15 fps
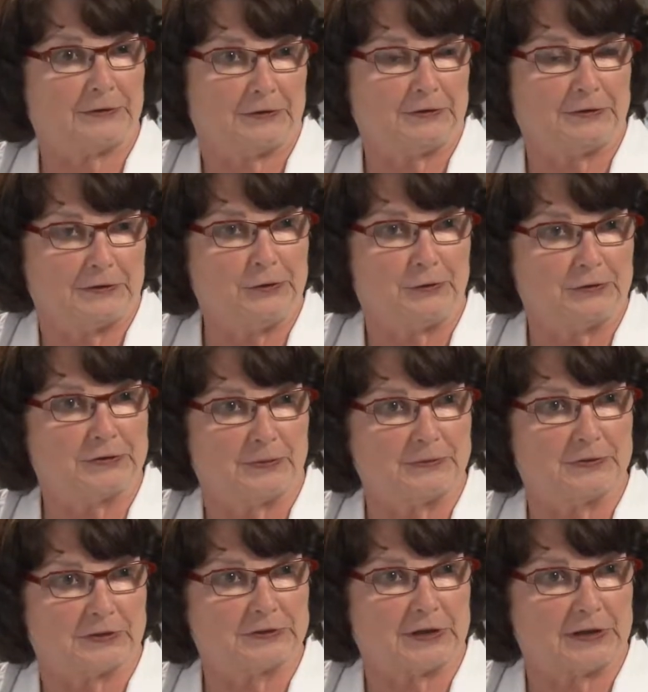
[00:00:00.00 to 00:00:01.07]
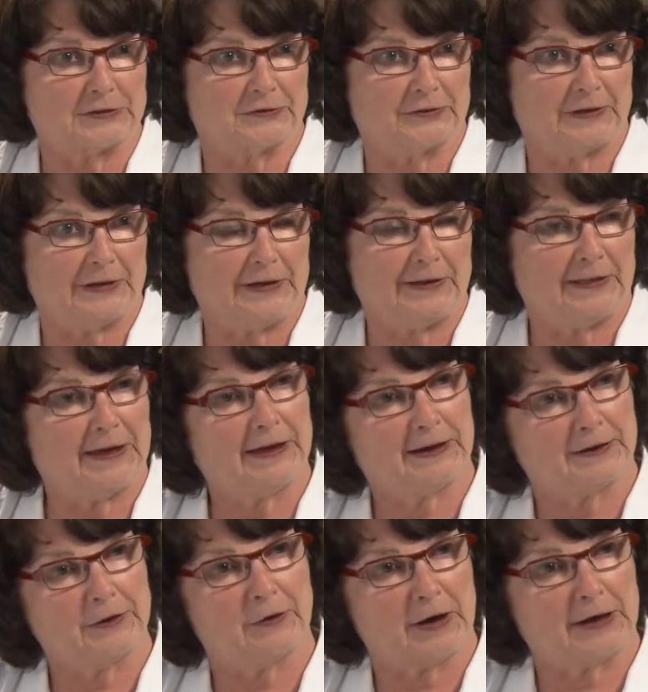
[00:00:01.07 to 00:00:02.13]
to use them successfully? Like,
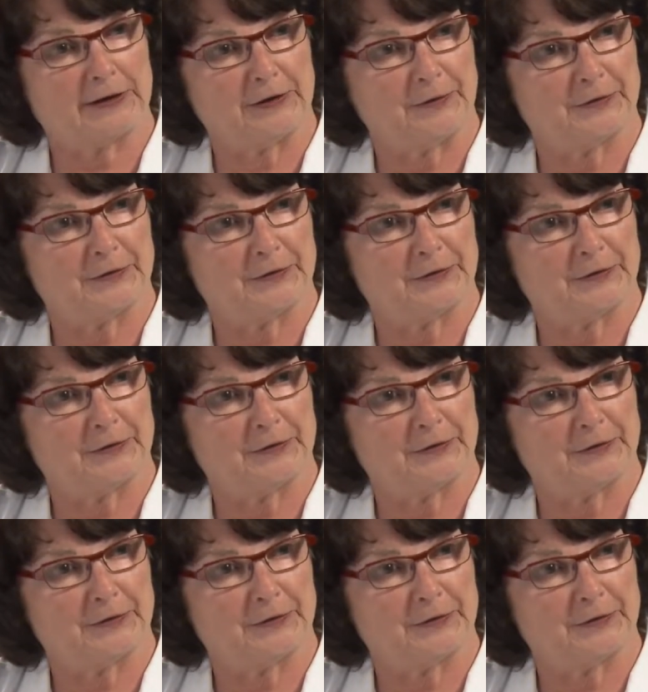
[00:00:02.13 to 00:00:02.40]
you know how to use